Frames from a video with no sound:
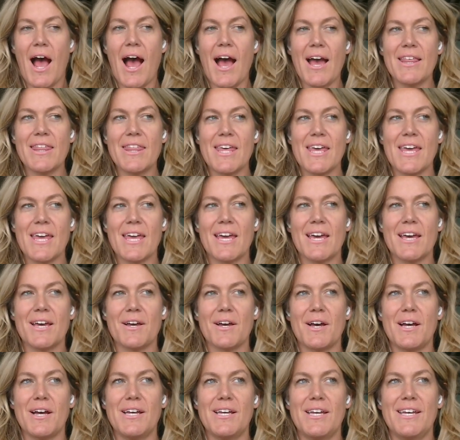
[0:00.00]
I think,
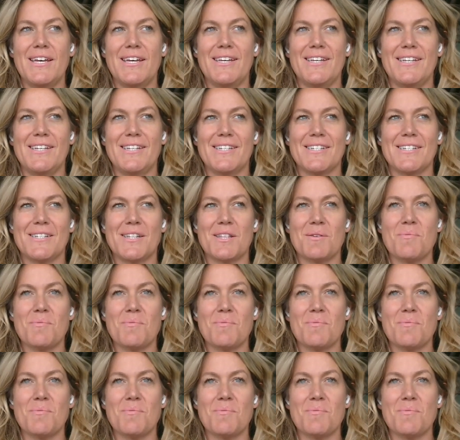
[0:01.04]
is